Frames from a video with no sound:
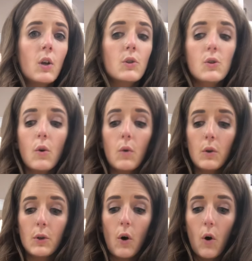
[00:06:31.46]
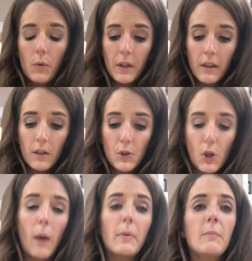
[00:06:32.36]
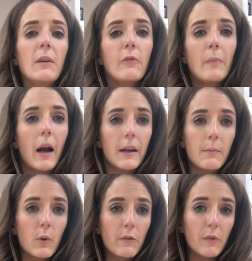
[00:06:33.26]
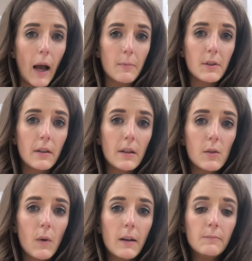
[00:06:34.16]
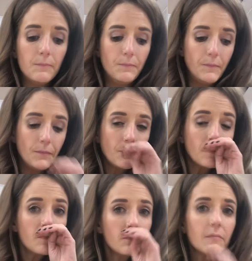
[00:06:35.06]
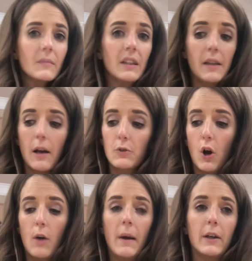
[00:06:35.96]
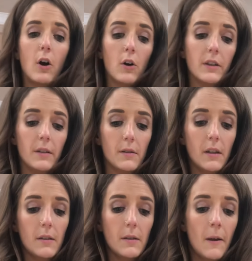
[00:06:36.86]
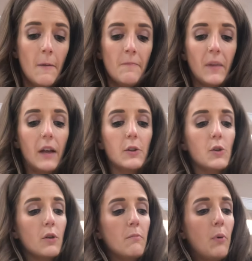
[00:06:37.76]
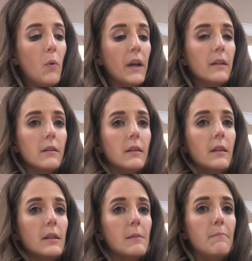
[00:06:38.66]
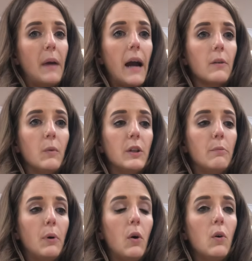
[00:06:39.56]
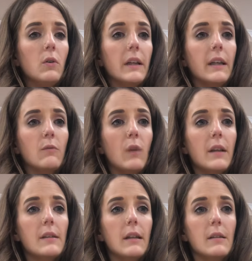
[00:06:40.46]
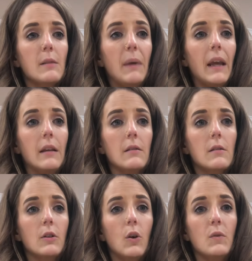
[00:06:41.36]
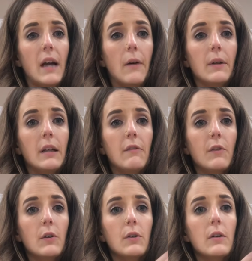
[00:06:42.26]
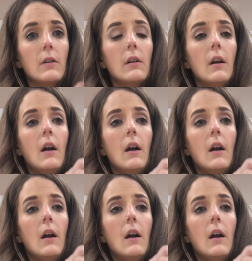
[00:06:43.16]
So the only thing stopping me from adding more flaps to this one is how tall my card is, because at a certain point, this back, when you pull, like it runs out of space to go down any further.